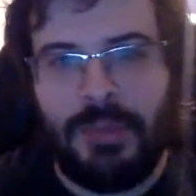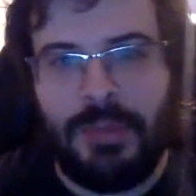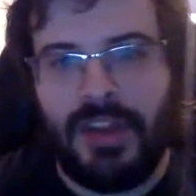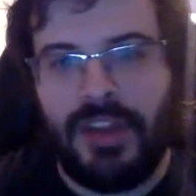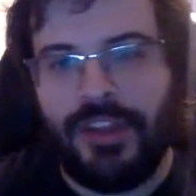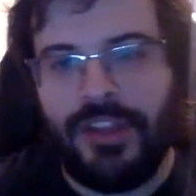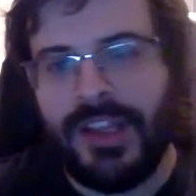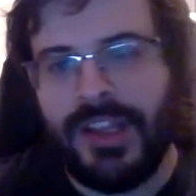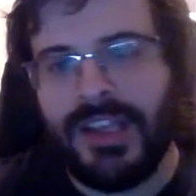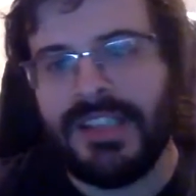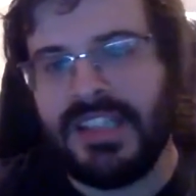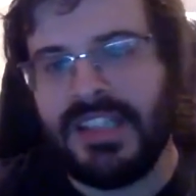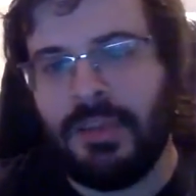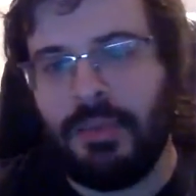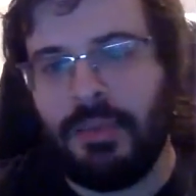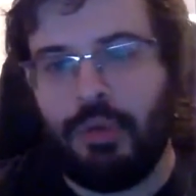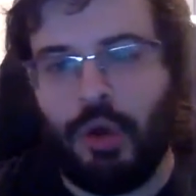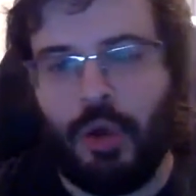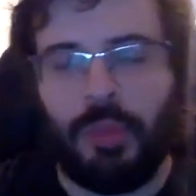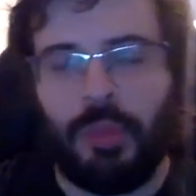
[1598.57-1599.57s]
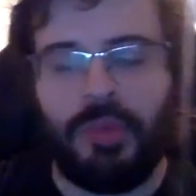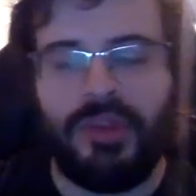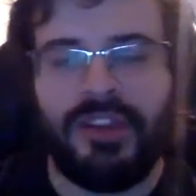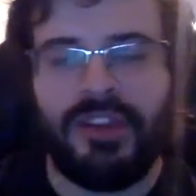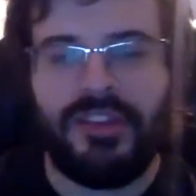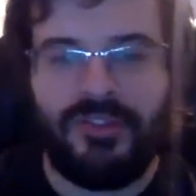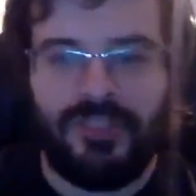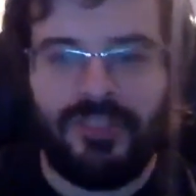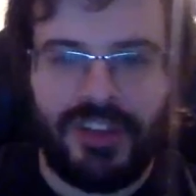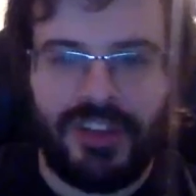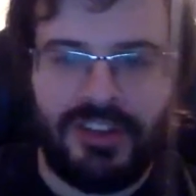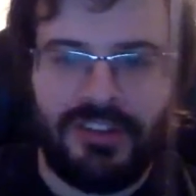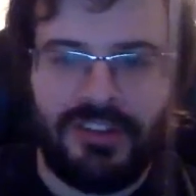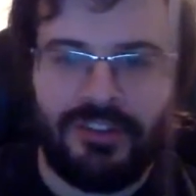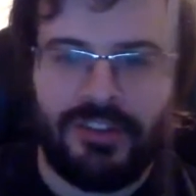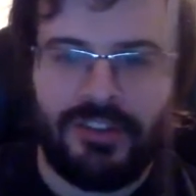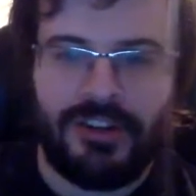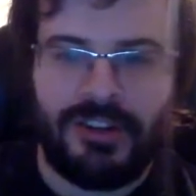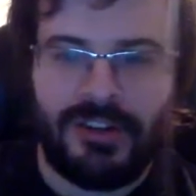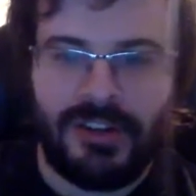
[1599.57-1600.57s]
but I think it's an appropriate fight
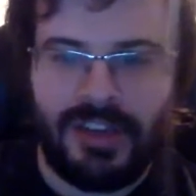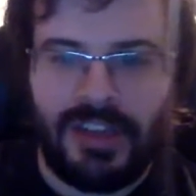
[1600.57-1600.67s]
for her.